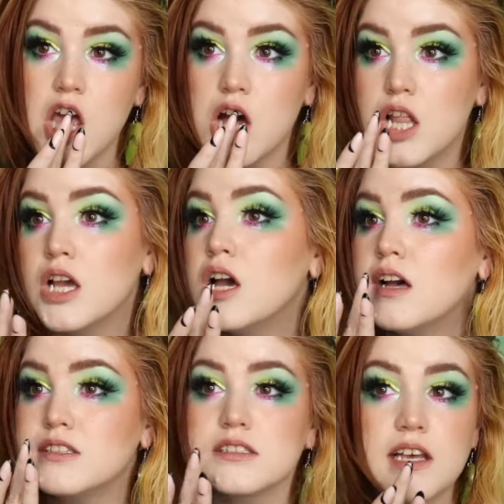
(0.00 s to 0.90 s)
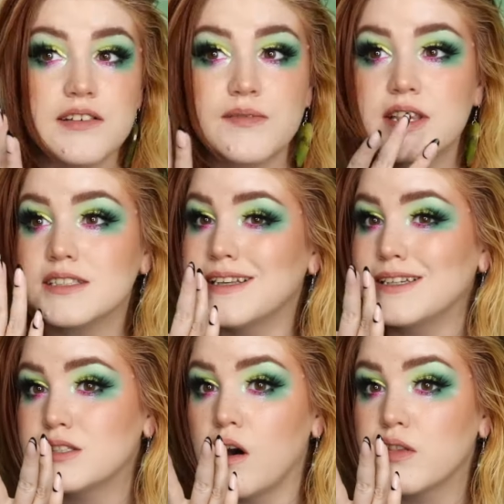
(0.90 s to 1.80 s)
and it just left this
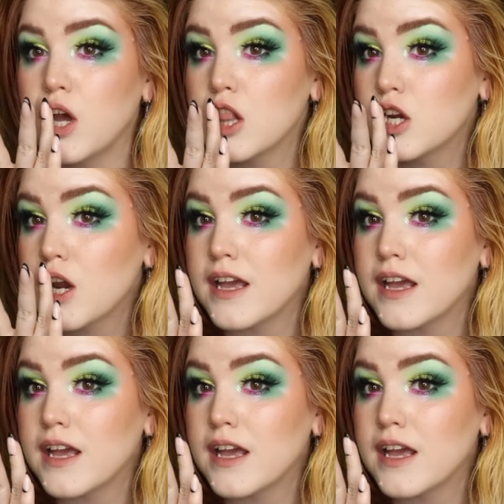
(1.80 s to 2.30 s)
nice soft color,